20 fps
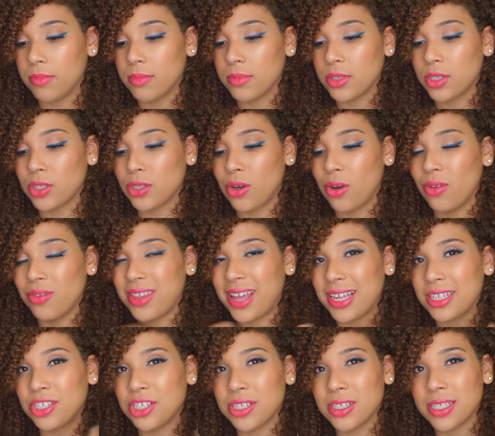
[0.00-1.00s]
so
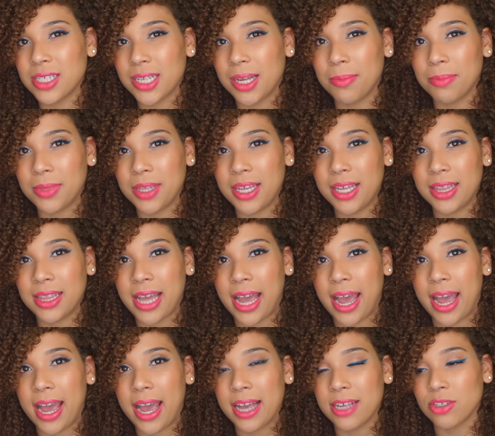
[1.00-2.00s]
that's just something
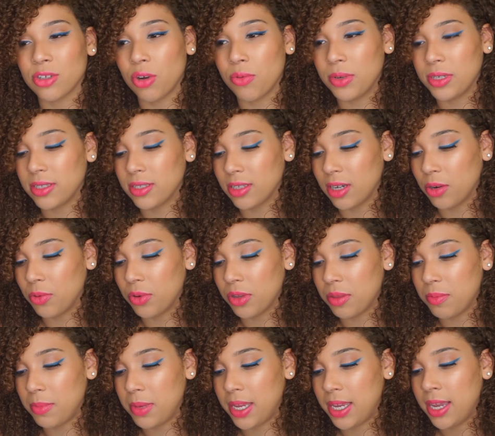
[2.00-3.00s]
that has always stuck
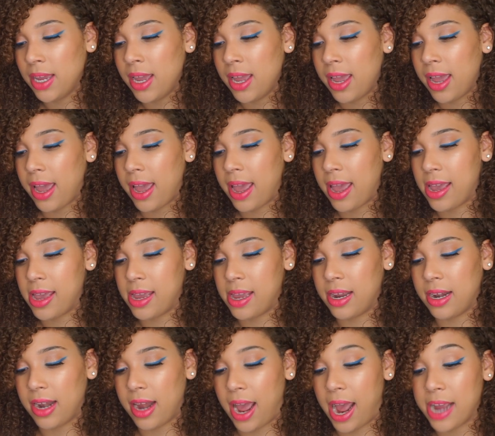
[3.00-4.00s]
with me,
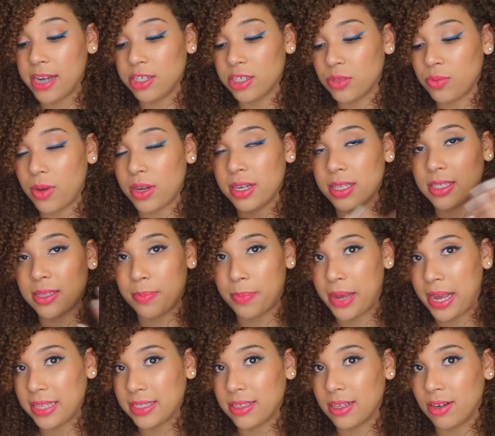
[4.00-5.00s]
and I just wanted to
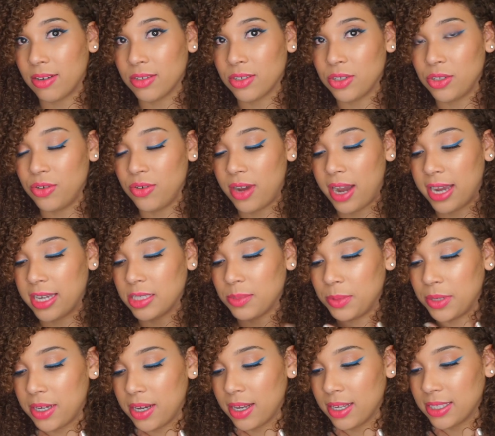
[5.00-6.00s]
pass that on to you guys,
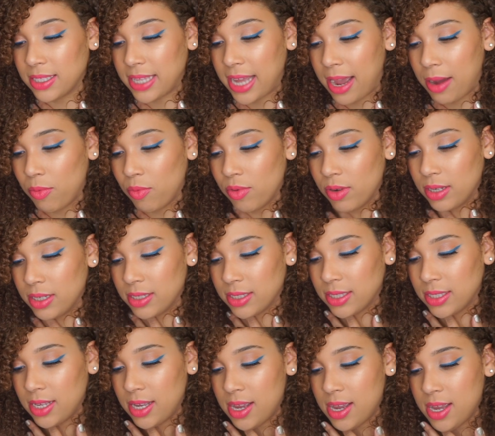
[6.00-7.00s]
because that
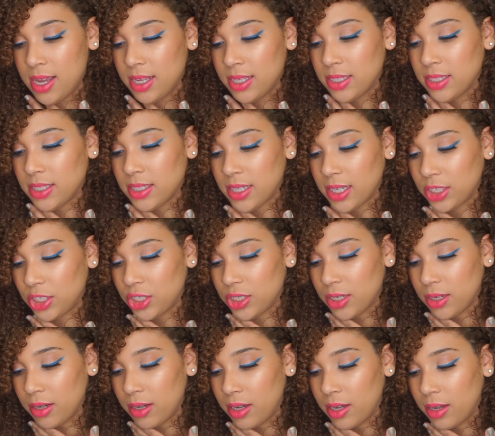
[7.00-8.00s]
was such
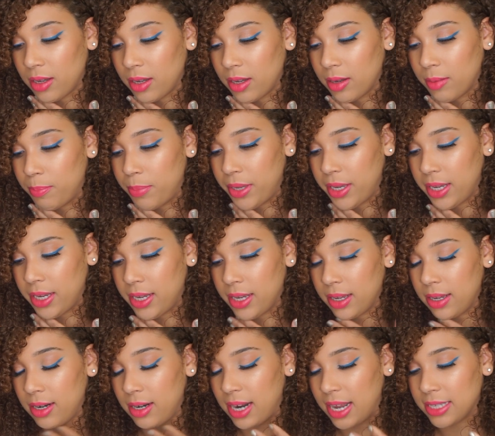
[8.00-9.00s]
a big
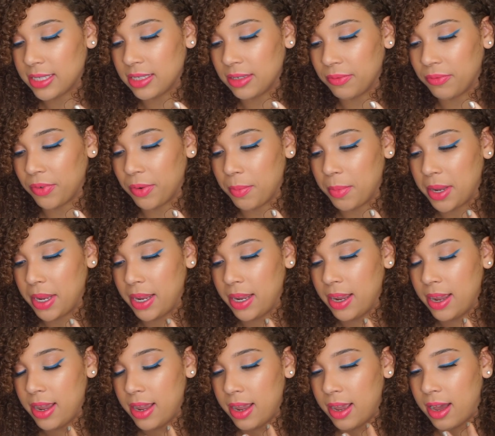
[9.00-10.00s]
lesson for me,
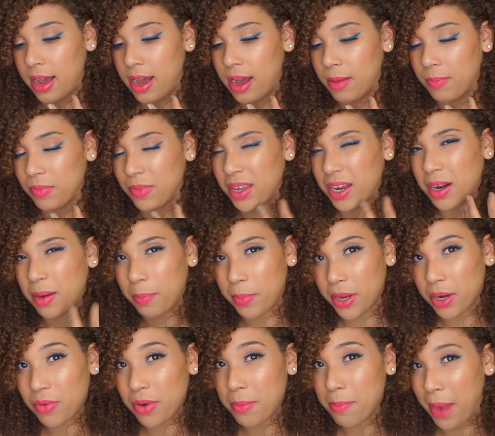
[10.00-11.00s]
and a
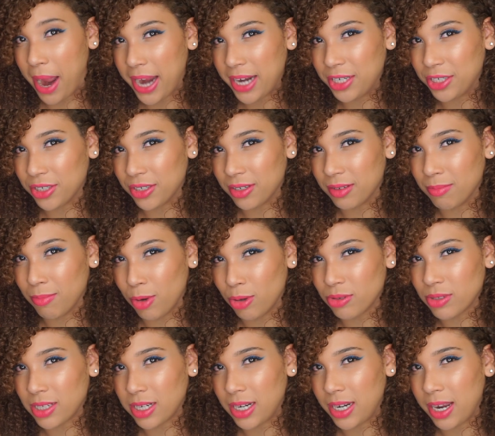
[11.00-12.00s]
big reminder.
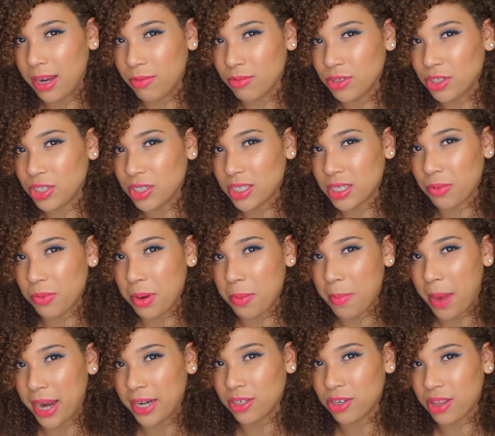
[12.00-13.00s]
Mostly it was just a
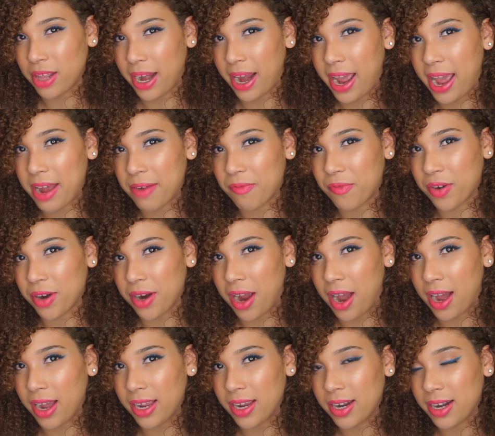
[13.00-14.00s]
reminder that I had
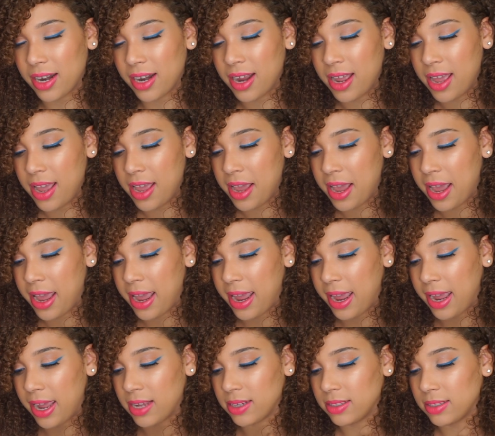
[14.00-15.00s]
forgotten.
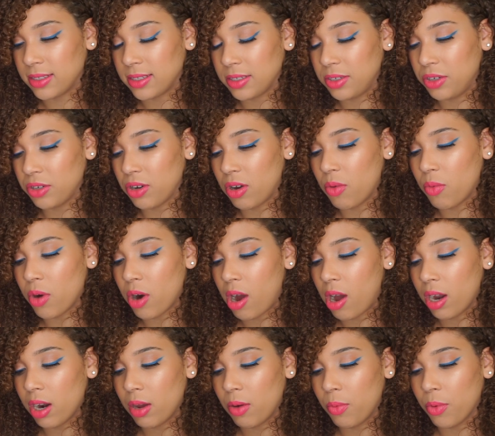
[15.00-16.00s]
And we're
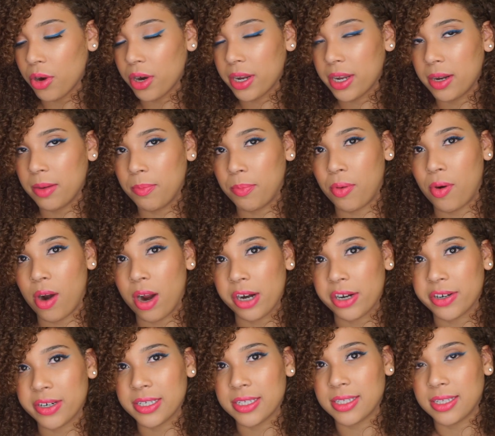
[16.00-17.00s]
all a work in
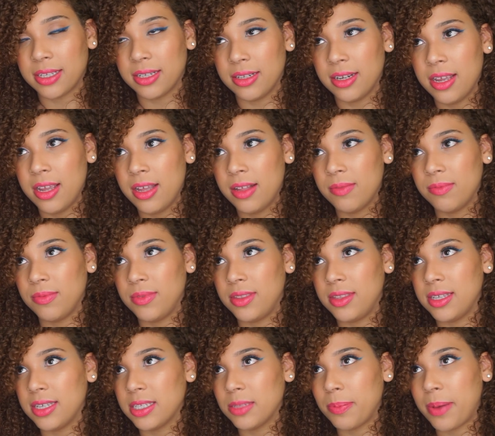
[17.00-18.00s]
progress, and
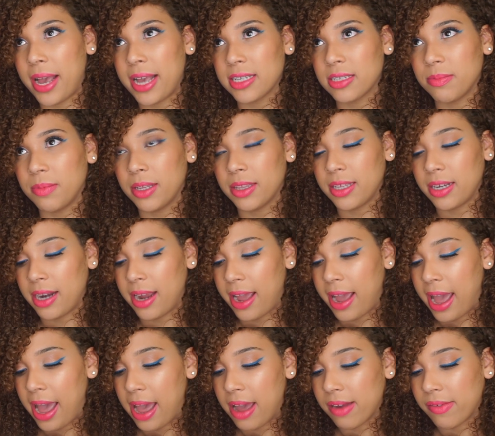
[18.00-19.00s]
this past month and a
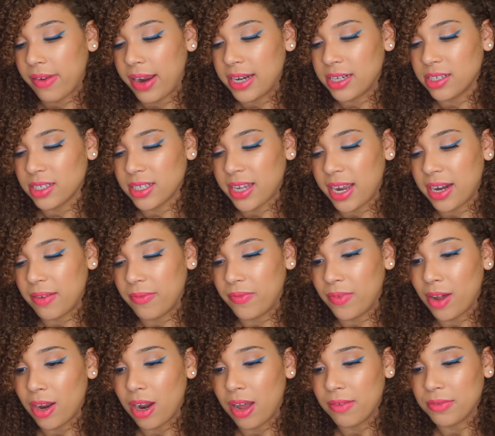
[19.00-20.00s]
half I just kind of
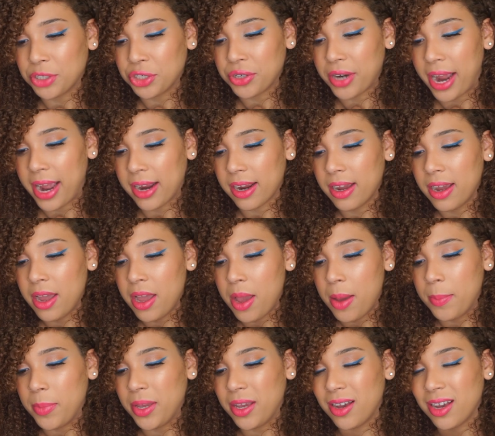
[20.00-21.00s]
fell off track
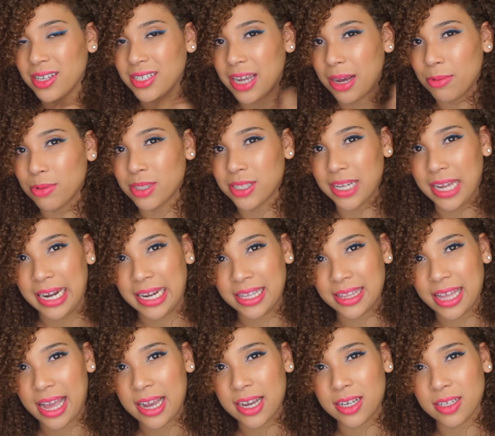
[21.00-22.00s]
because I was letting
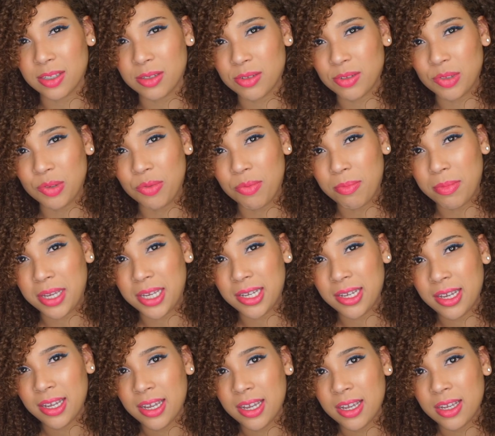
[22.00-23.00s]
that consume
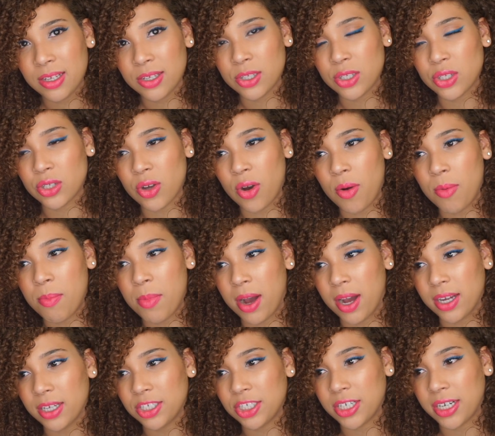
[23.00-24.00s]
me so
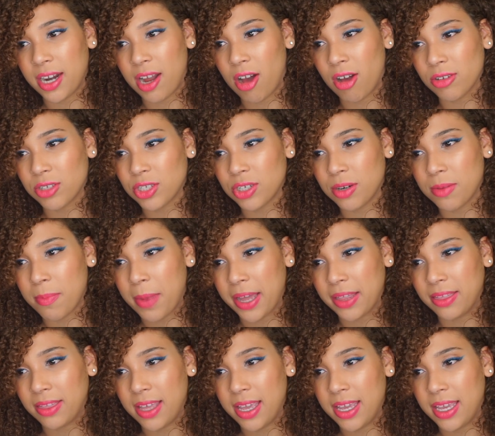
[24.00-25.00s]
much and alter my
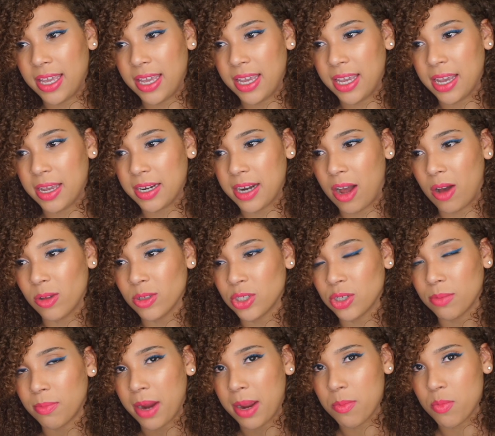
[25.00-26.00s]
thinking and
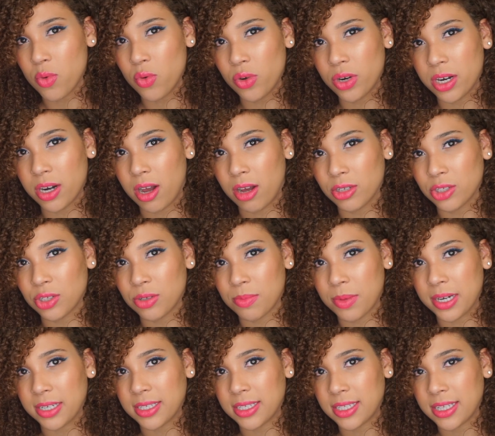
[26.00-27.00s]
alter my mood and alter
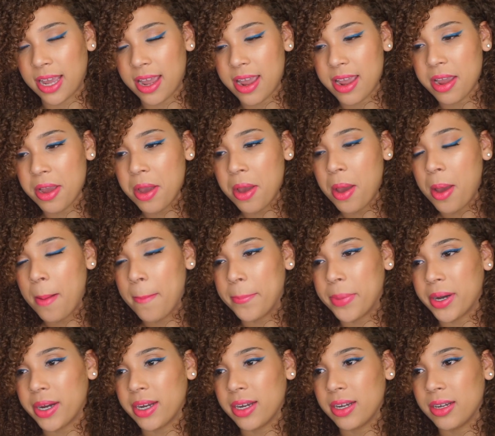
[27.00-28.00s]
my state.
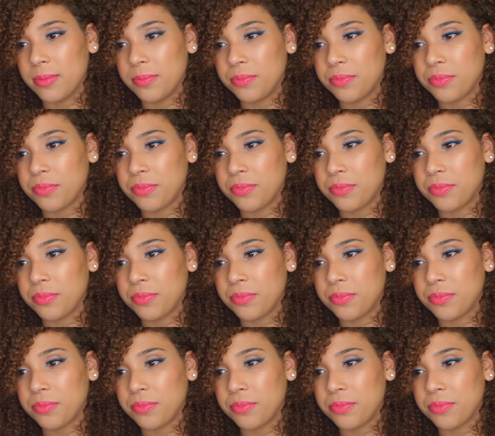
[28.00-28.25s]
But